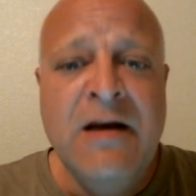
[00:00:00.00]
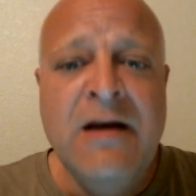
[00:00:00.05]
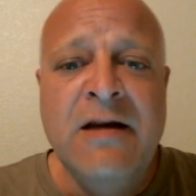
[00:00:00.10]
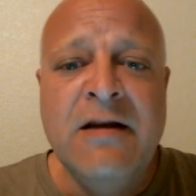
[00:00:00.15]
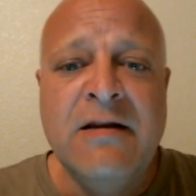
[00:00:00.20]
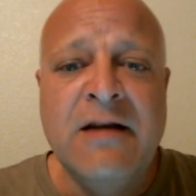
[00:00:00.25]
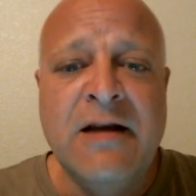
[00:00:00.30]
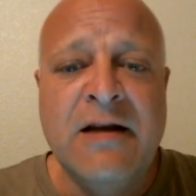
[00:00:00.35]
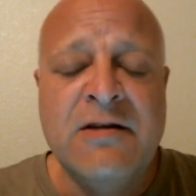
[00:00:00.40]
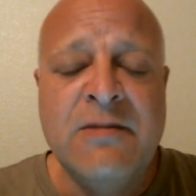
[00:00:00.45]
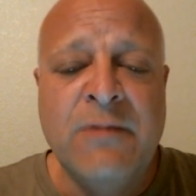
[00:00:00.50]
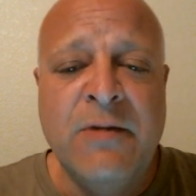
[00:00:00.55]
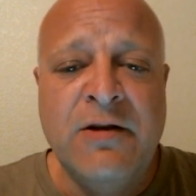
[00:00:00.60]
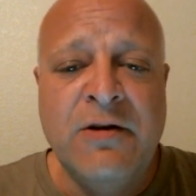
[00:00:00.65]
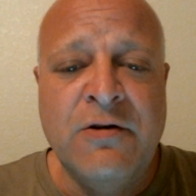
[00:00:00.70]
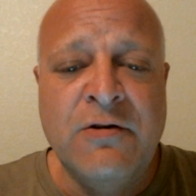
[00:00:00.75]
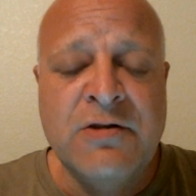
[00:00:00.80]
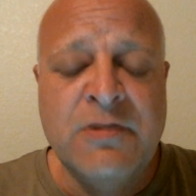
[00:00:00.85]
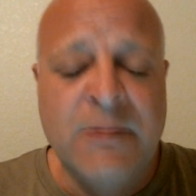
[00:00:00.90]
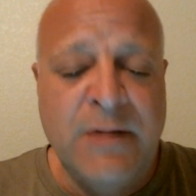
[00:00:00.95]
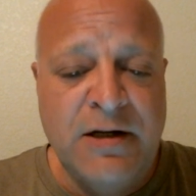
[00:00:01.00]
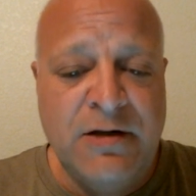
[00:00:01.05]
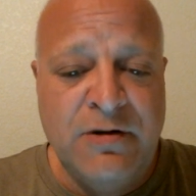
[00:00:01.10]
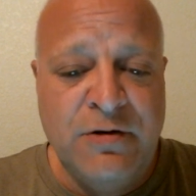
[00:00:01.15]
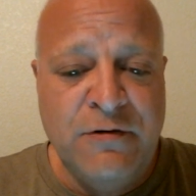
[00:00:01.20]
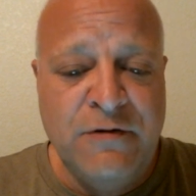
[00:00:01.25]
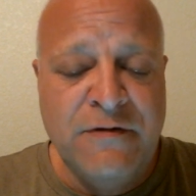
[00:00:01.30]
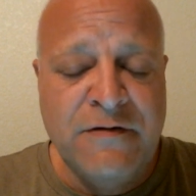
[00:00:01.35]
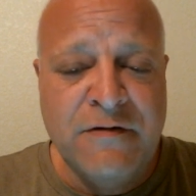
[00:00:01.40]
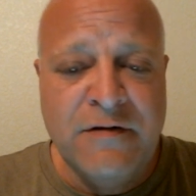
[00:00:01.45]
Those are my
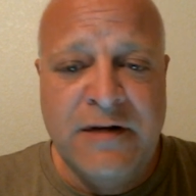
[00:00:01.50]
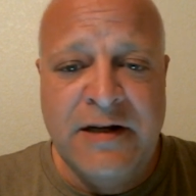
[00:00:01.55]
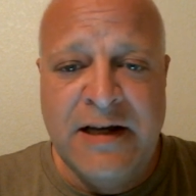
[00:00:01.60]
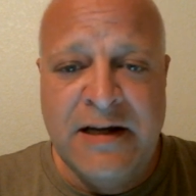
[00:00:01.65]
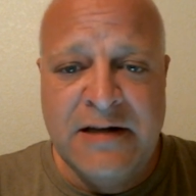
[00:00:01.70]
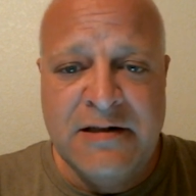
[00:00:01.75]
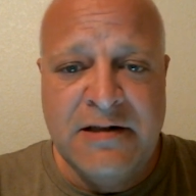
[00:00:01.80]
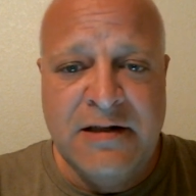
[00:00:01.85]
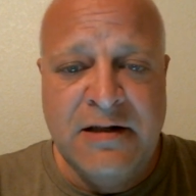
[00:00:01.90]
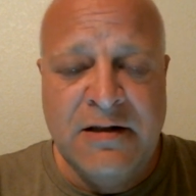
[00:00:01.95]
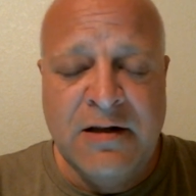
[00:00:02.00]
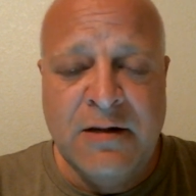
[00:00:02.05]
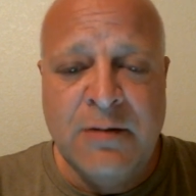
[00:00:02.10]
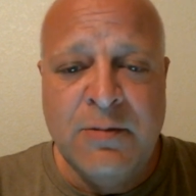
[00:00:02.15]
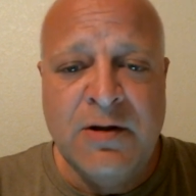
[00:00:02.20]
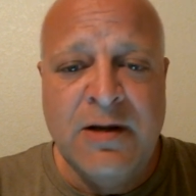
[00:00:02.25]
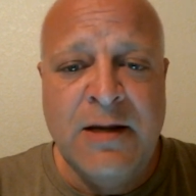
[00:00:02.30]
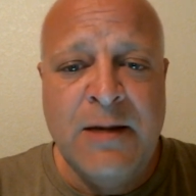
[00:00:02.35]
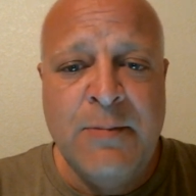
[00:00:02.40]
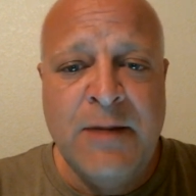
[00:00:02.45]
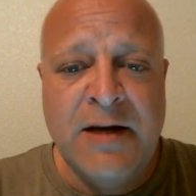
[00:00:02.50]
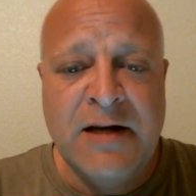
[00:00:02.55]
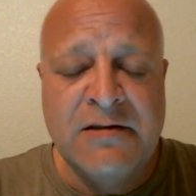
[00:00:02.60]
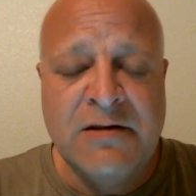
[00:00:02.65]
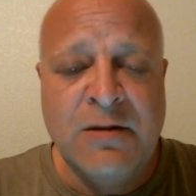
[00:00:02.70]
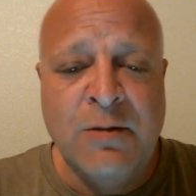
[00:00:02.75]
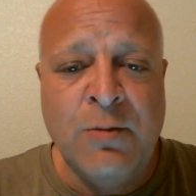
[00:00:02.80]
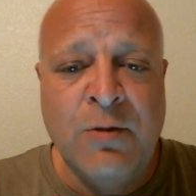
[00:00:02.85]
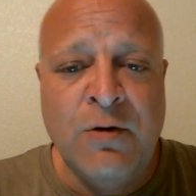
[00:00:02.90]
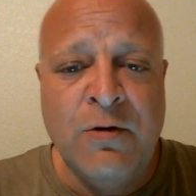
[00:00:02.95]
two free NCAA
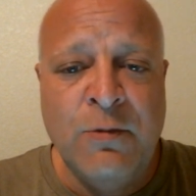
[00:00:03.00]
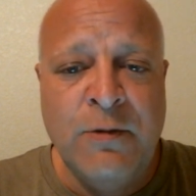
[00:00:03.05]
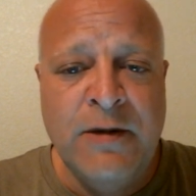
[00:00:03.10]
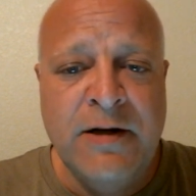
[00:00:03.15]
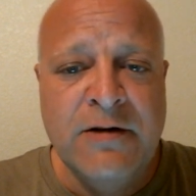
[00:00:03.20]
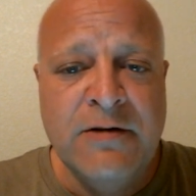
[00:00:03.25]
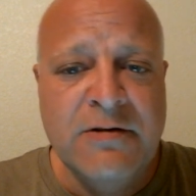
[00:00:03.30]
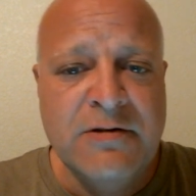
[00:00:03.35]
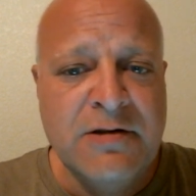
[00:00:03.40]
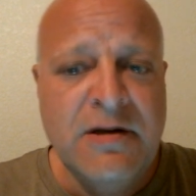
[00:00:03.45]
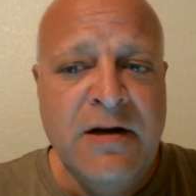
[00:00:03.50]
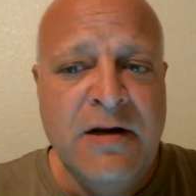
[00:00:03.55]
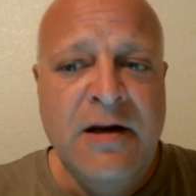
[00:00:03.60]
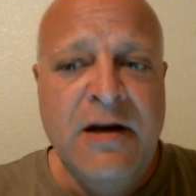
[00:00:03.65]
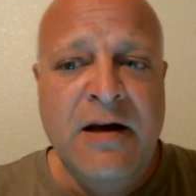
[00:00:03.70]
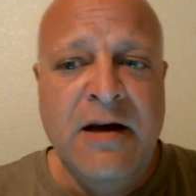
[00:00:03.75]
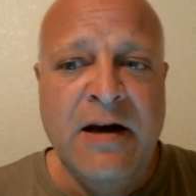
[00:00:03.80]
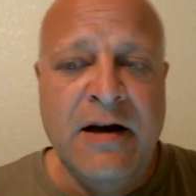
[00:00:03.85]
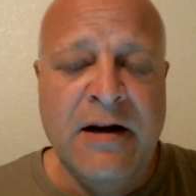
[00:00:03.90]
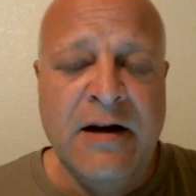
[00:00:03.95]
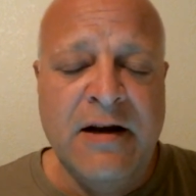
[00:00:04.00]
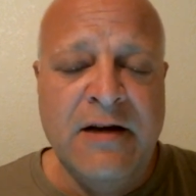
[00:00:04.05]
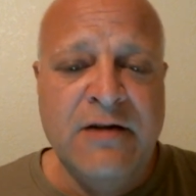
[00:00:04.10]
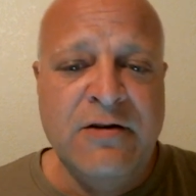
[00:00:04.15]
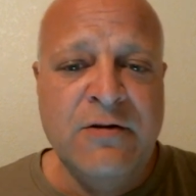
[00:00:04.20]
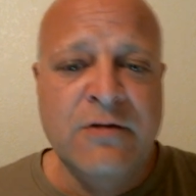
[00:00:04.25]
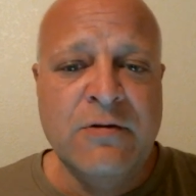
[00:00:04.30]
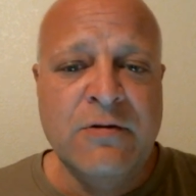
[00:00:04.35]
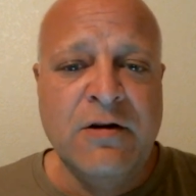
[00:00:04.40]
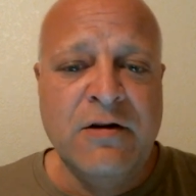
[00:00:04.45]
basketball winners, and I
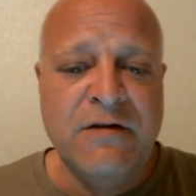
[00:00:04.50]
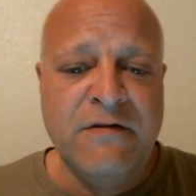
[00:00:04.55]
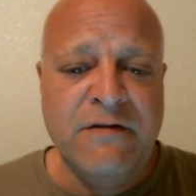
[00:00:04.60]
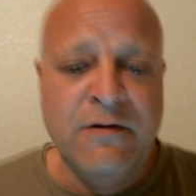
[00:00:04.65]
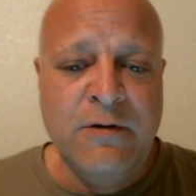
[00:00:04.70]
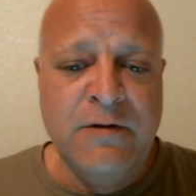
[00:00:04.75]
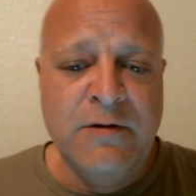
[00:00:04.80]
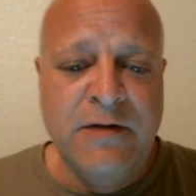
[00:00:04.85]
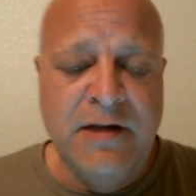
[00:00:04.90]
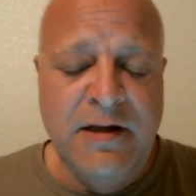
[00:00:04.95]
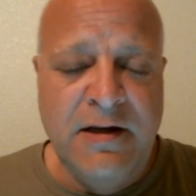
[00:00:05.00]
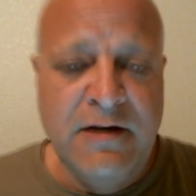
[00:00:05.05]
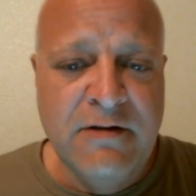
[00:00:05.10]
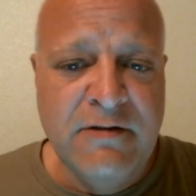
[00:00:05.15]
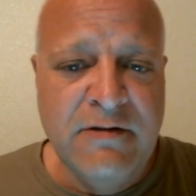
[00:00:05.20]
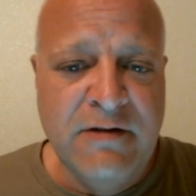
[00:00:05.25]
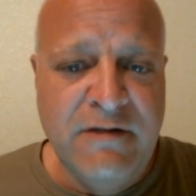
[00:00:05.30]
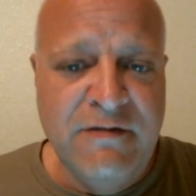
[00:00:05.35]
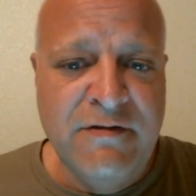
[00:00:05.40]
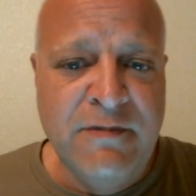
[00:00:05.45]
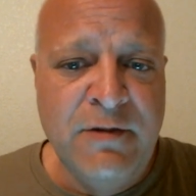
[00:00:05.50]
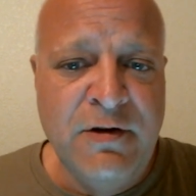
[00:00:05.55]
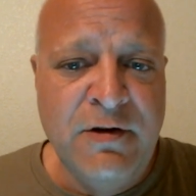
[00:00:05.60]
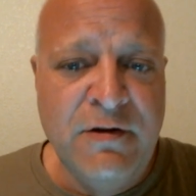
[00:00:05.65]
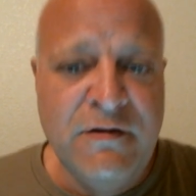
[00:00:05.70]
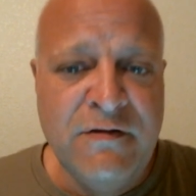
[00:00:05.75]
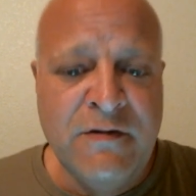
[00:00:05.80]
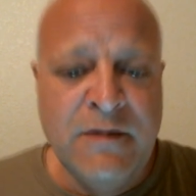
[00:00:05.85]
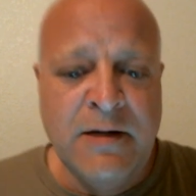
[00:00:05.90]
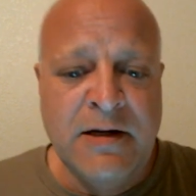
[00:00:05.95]
do look forward to hearing from
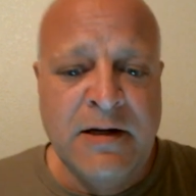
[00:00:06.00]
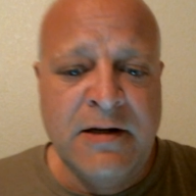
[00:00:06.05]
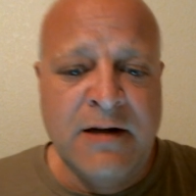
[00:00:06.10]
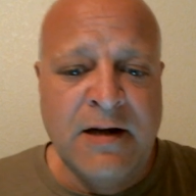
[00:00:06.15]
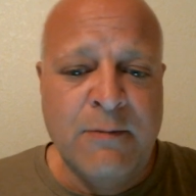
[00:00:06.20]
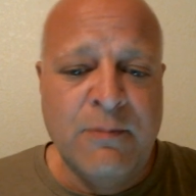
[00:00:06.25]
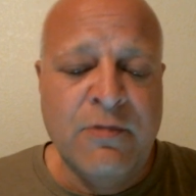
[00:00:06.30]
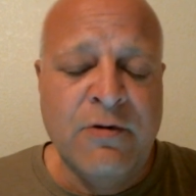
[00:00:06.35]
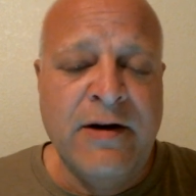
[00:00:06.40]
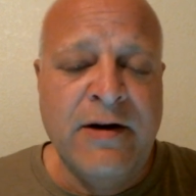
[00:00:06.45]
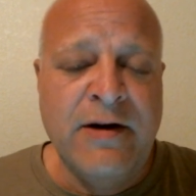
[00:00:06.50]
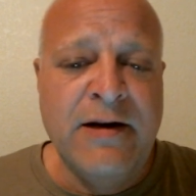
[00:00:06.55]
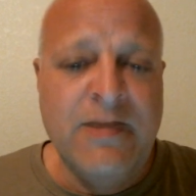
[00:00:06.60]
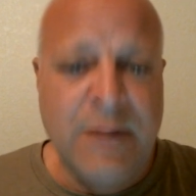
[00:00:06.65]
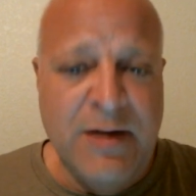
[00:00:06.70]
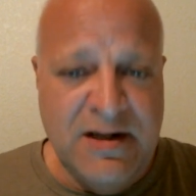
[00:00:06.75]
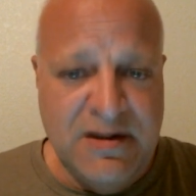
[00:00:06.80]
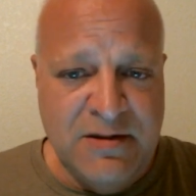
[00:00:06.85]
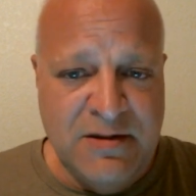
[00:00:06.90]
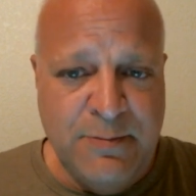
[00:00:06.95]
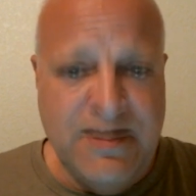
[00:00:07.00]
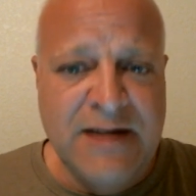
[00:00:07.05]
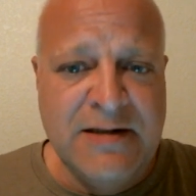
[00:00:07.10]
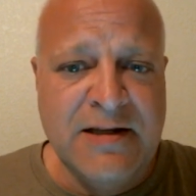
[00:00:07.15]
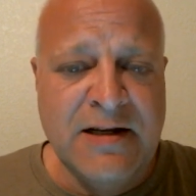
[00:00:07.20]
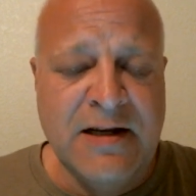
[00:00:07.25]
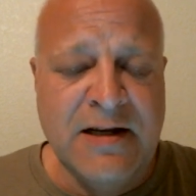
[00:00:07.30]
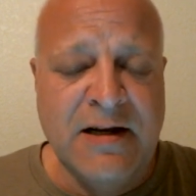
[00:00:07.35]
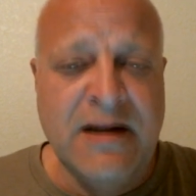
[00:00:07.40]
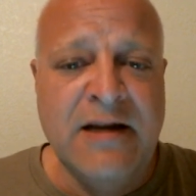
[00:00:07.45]
you for my top-rated best
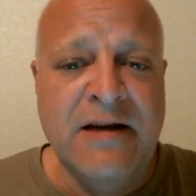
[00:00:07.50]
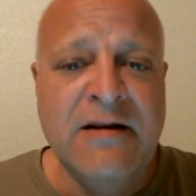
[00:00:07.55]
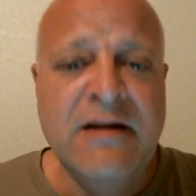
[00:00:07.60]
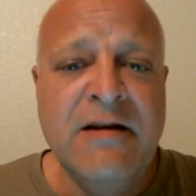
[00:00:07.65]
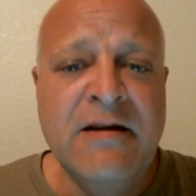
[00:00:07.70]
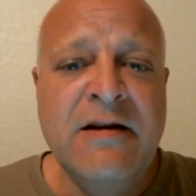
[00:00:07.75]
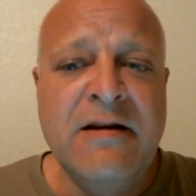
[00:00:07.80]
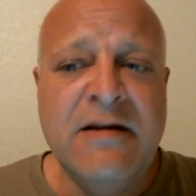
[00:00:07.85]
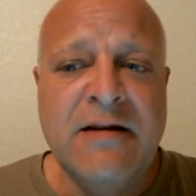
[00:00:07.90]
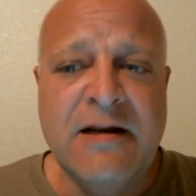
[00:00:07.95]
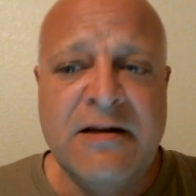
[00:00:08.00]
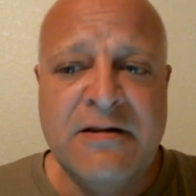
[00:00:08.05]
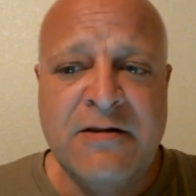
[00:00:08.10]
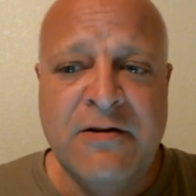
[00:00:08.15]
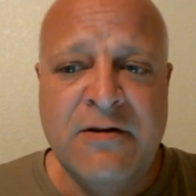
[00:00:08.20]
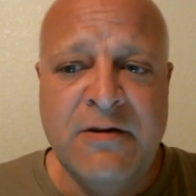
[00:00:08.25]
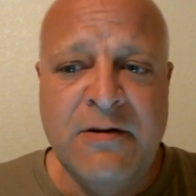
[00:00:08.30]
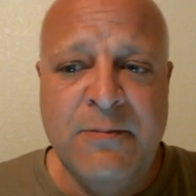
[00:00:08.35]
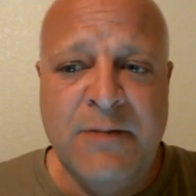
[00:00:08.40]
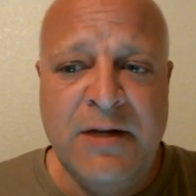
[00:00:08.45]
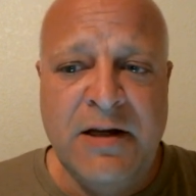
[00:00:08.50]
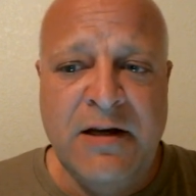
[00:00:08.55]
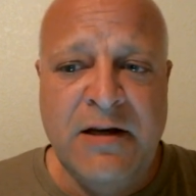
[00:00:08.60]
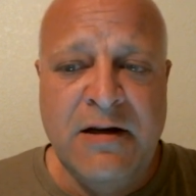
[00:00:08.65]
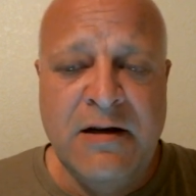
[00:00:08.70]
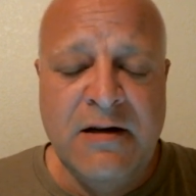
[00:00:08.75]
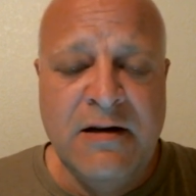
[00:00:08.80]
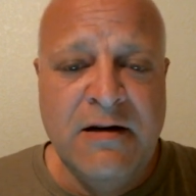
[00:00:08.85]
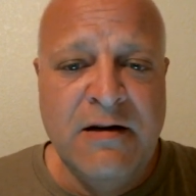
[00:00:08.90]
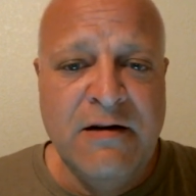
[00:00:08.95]
bet tonight. That's going to
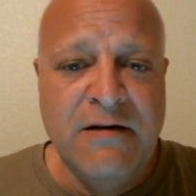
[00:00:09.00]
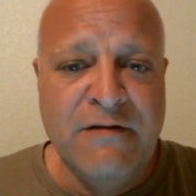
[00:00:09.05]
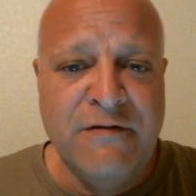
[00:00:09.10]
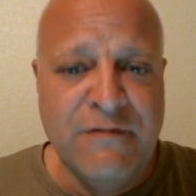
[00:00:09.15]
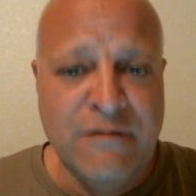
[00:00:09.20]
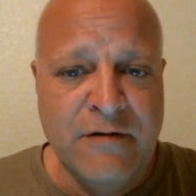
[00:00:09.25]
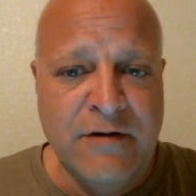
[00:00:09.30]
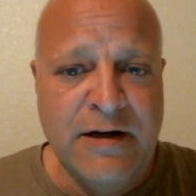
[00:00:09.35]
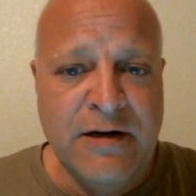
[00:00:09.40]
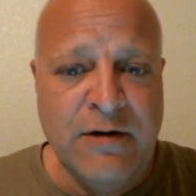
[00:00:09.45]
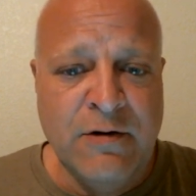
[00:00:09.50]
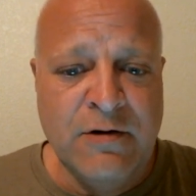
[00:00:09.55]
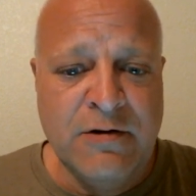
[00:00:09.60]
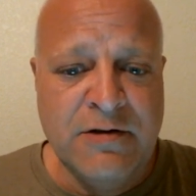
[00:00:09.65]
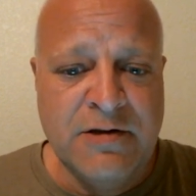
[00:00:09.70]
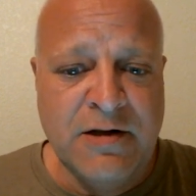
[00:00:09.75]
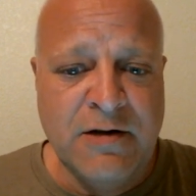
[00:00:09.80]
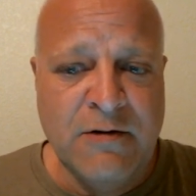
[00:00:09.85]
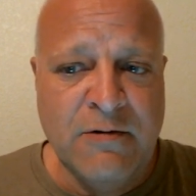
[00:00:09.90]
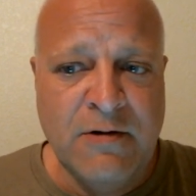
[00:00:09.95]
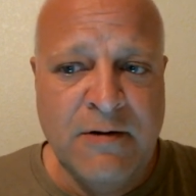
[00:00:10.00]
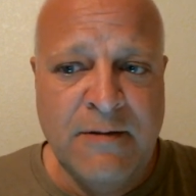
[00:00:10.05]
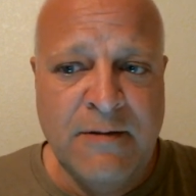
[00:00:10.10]
be free also.